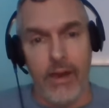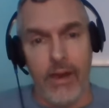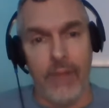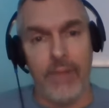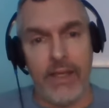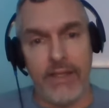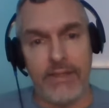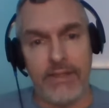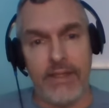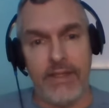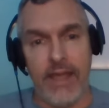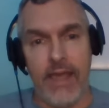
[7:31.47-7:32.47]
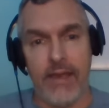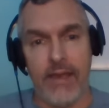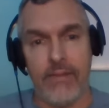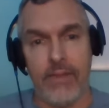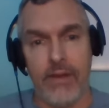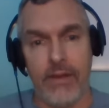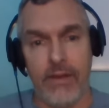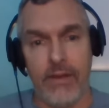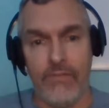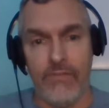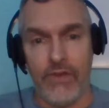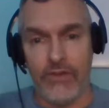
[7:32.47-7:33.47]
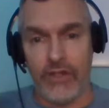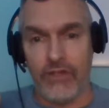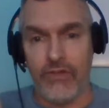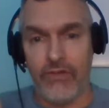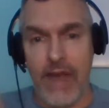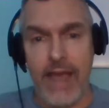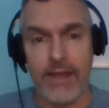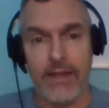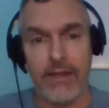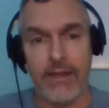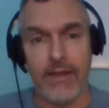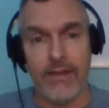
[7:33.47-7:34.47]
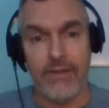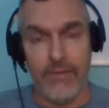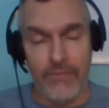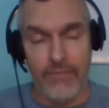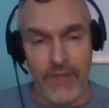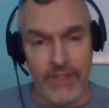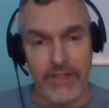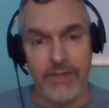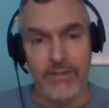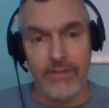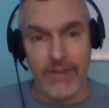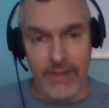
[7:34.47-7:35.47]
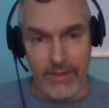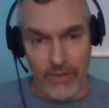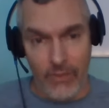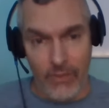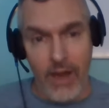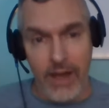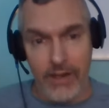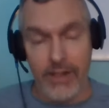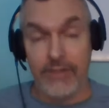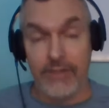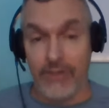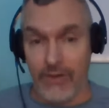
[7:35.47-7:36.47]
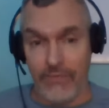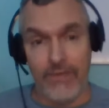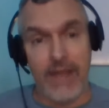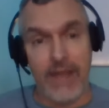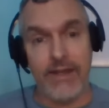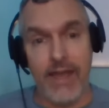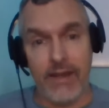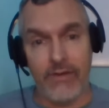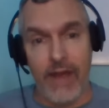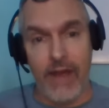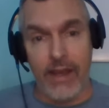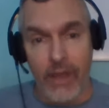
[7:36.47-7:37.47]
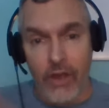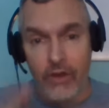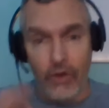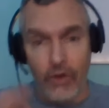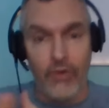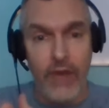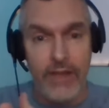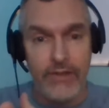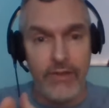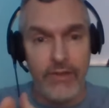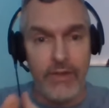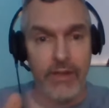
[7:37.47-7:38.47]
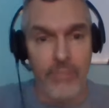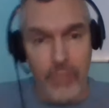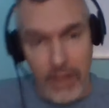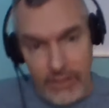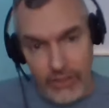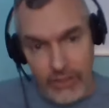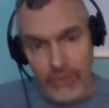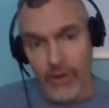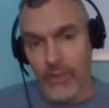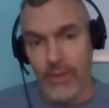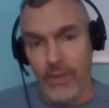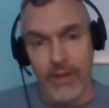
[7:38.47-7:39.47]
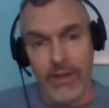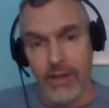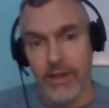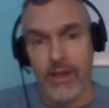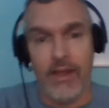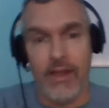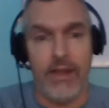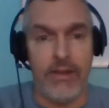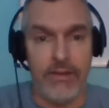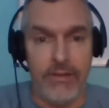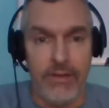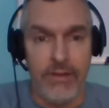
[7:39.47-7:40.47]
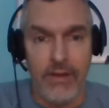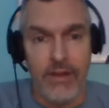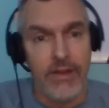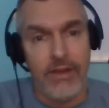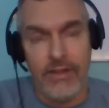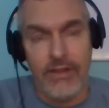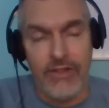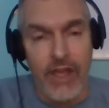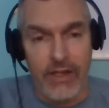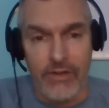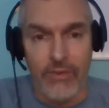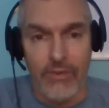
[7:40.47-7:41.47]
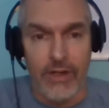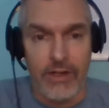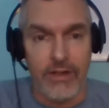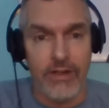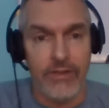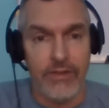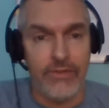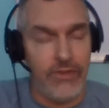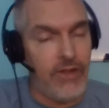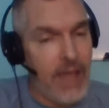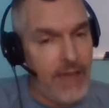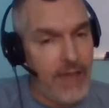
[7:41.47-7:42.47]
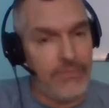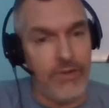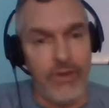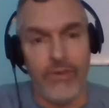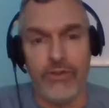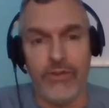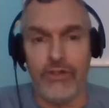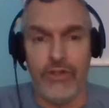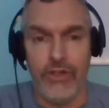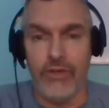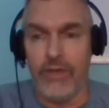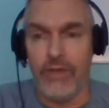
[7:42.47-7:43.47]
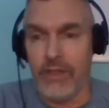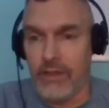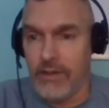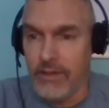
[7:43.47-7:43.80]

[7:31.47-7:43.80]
up against a dam. If there's a crack, the fiction, the water is going to find that crack, go right to it and bust you open, and it's not going to work. So you have to know what you're doing.